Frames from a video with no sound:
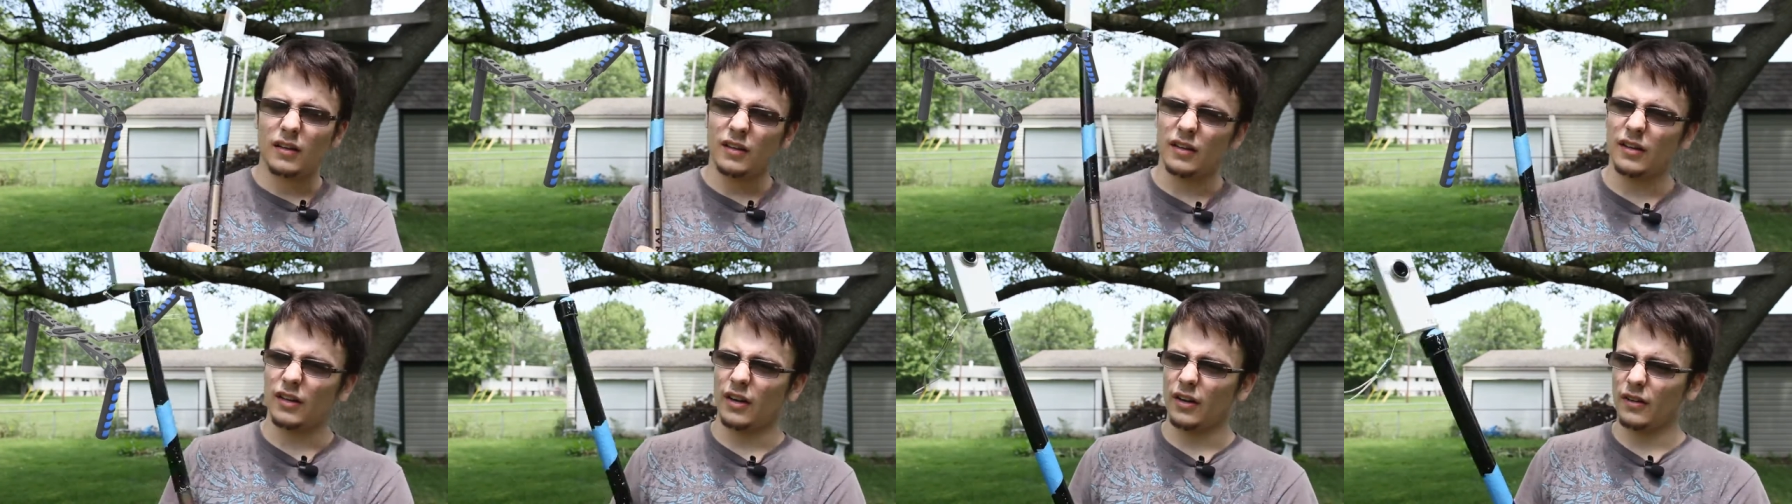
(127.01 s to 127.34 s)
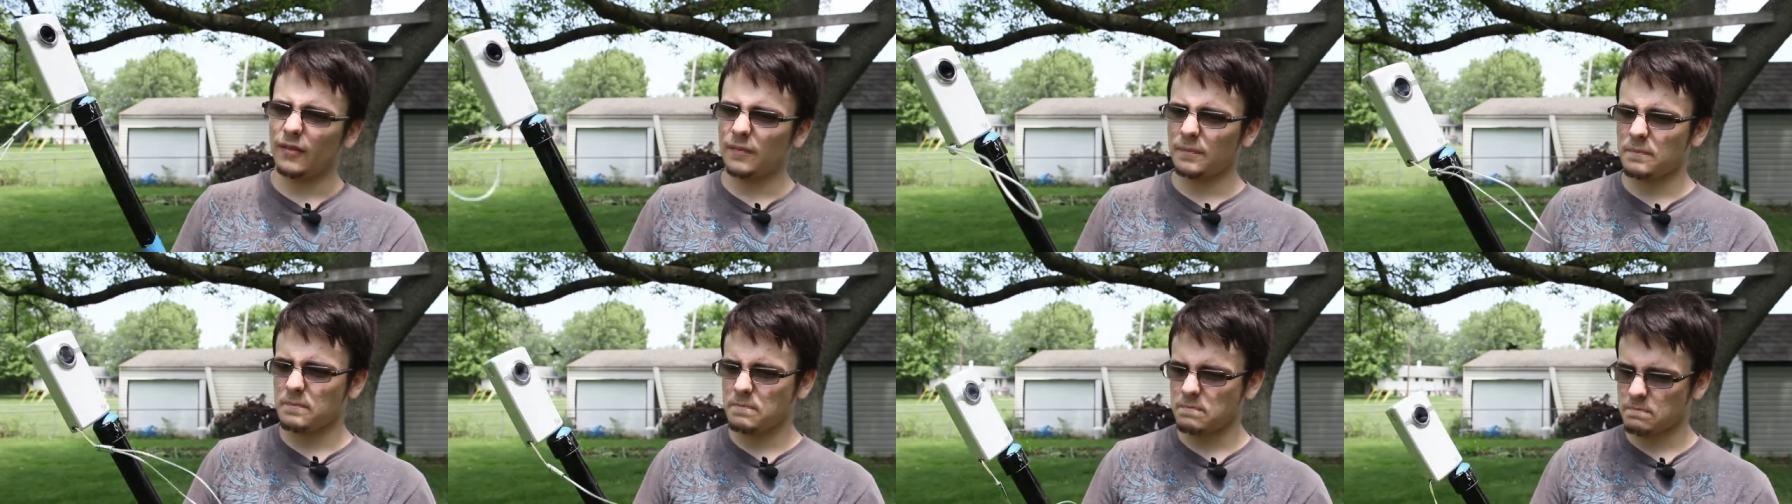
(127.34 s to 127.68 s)
you know,
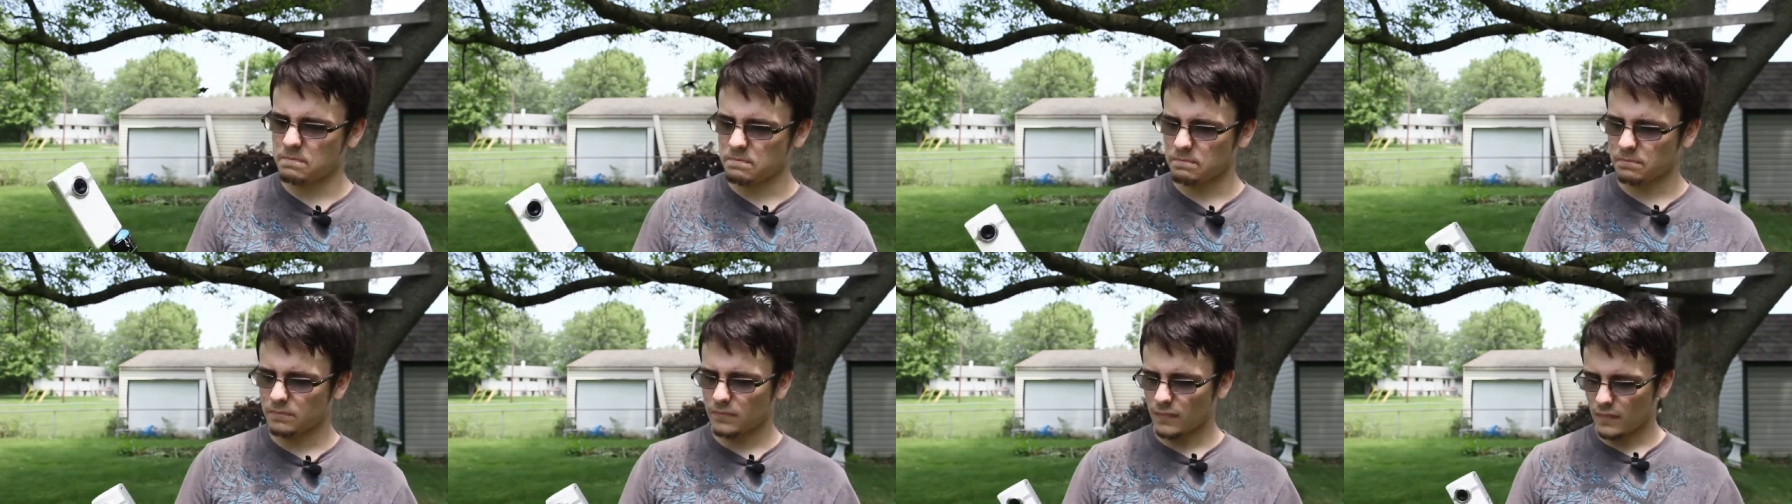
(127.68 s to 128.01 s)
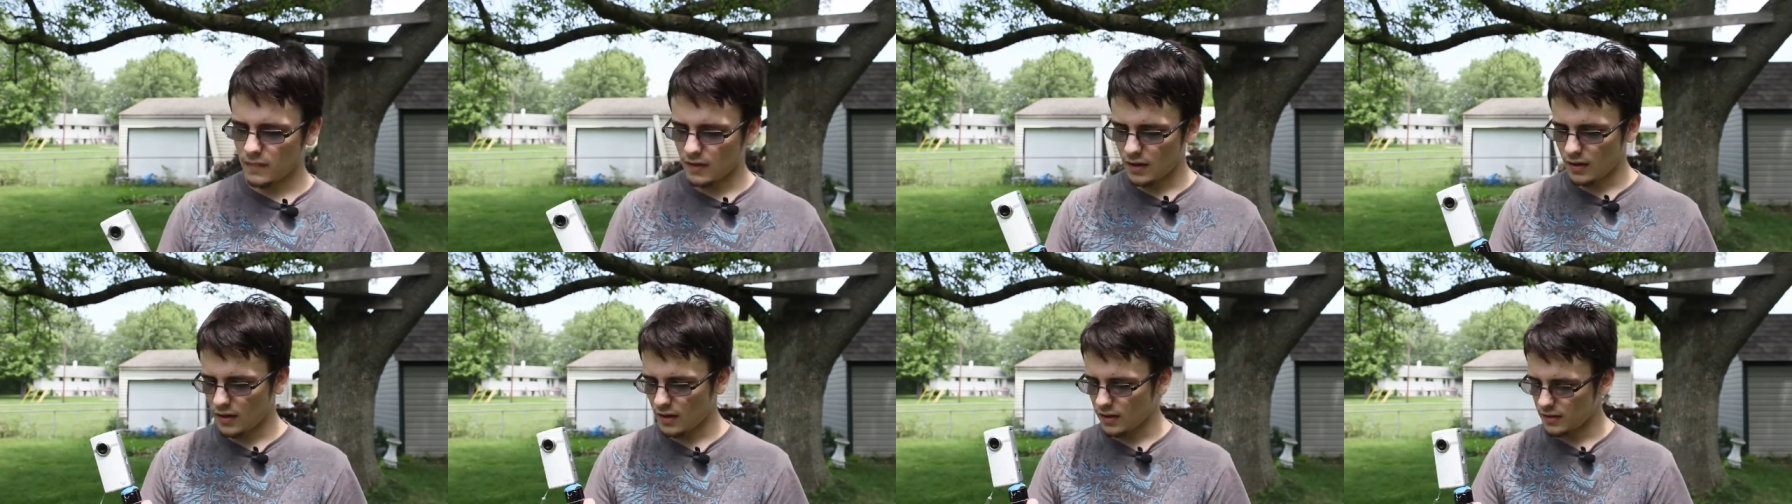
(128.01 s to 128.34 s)

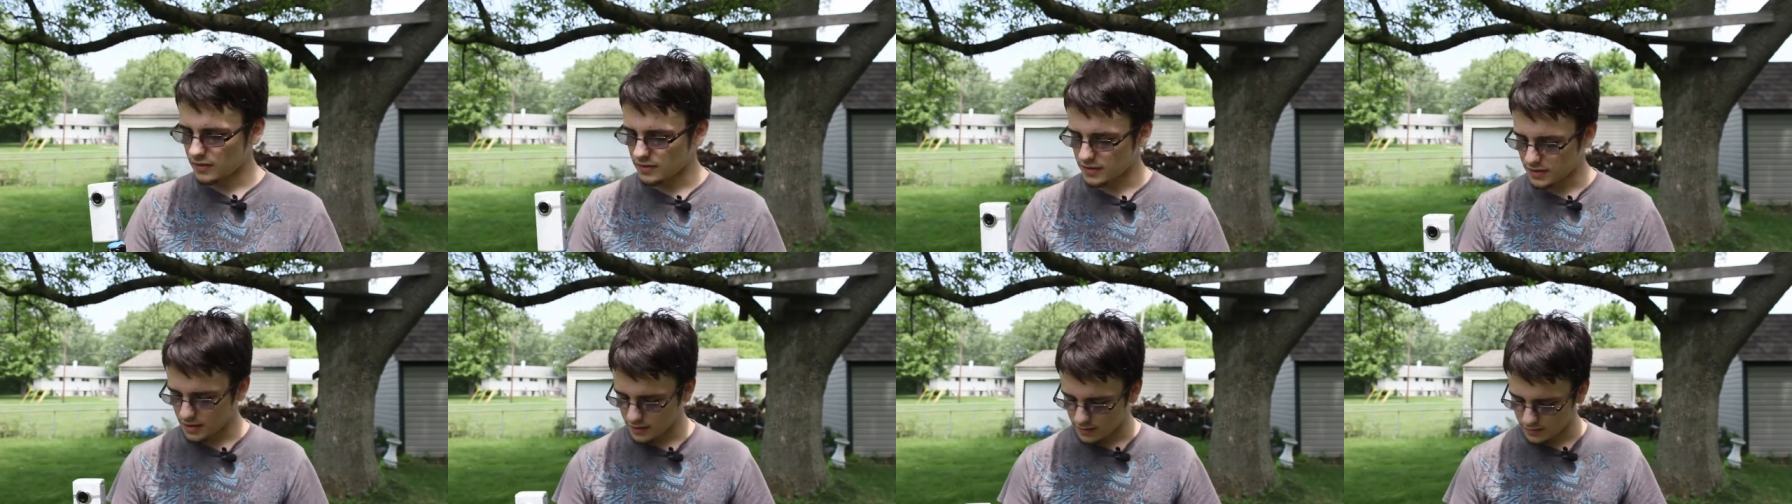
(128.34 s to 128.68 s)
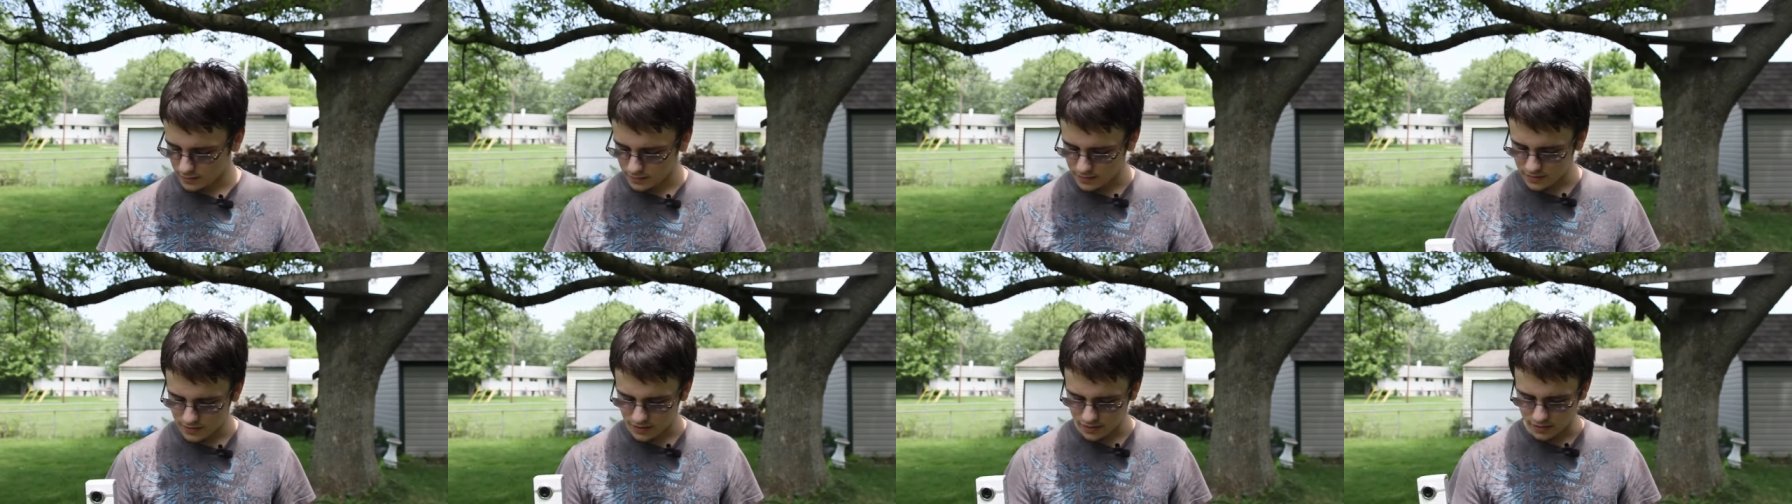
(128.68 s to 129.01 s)
so
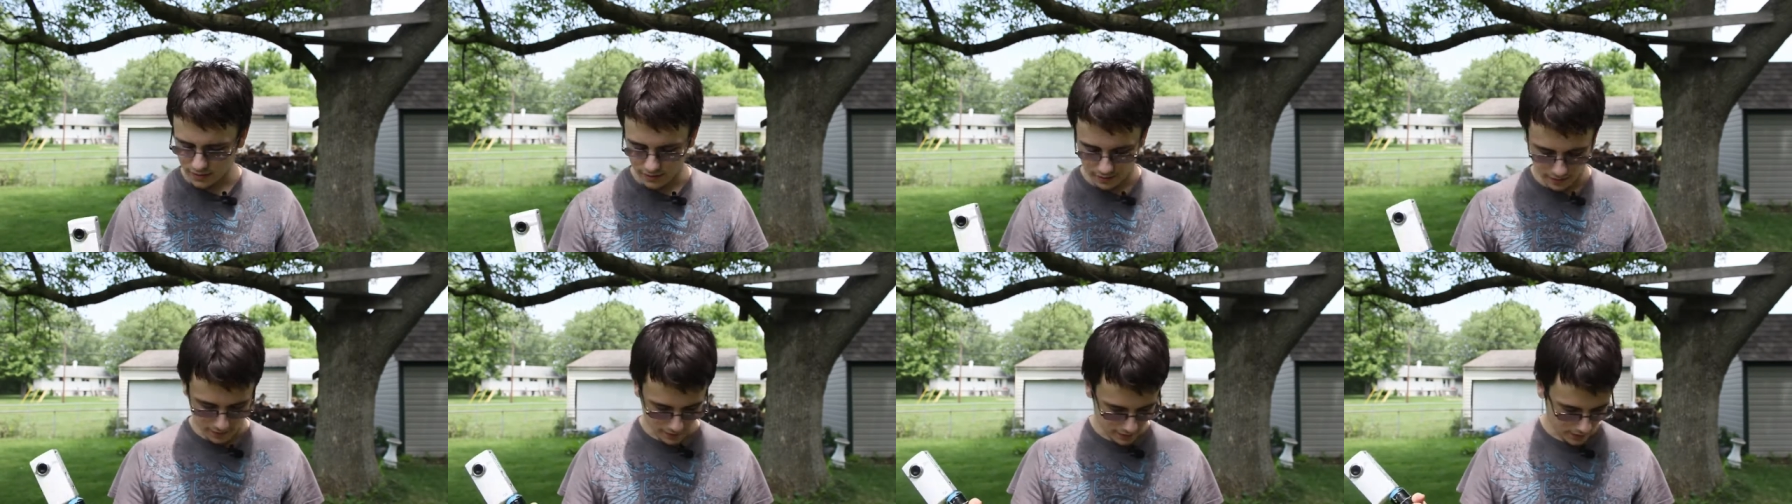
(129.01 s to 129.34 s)
it was good.